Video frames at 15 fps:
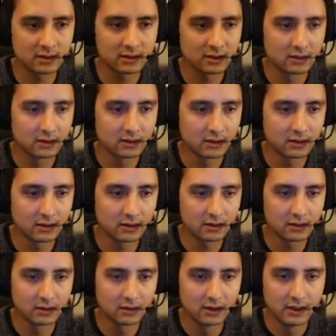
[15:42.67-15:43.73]
here.
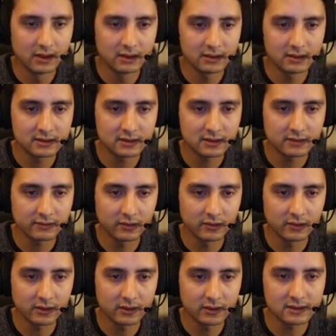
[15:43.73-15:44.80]

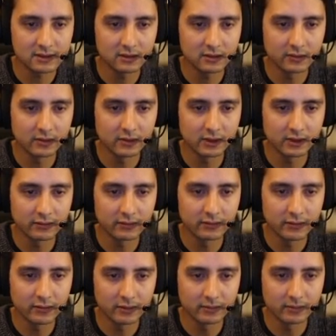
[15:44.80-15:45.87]
Instead of going
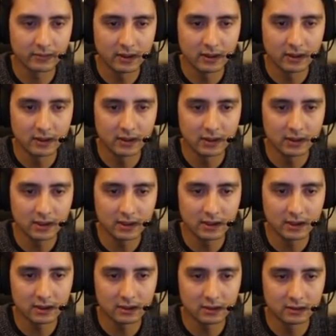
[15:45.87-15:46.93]
from here
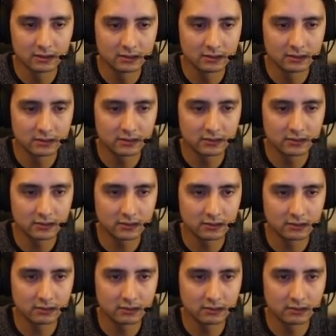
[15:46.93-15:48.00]
to
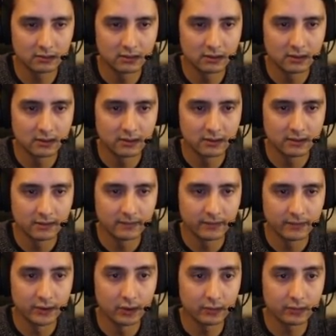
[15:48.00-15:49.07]
the
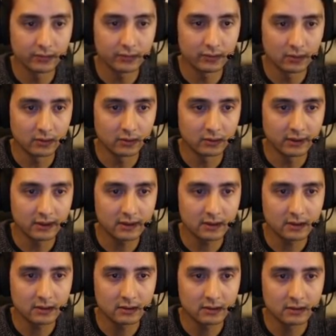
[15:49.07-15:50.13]
roof already,
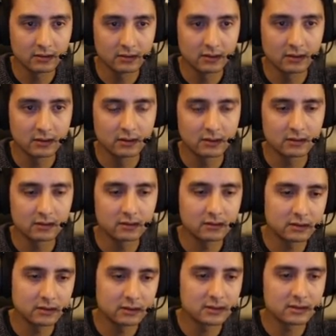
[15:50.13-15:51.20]
no,
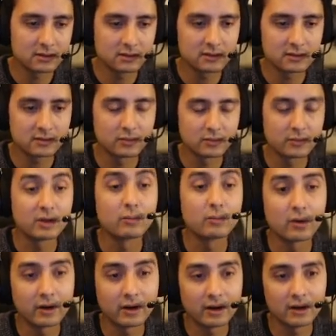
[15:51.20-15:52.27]
it's a bit
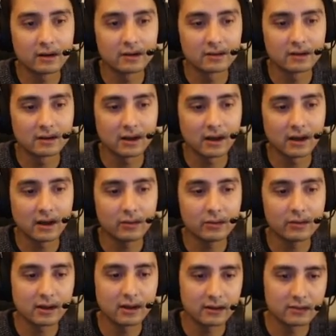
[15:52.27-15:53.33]
boring. I would
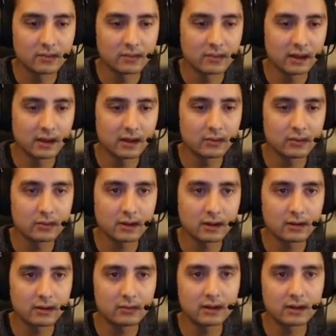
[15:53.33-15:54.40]
add I would add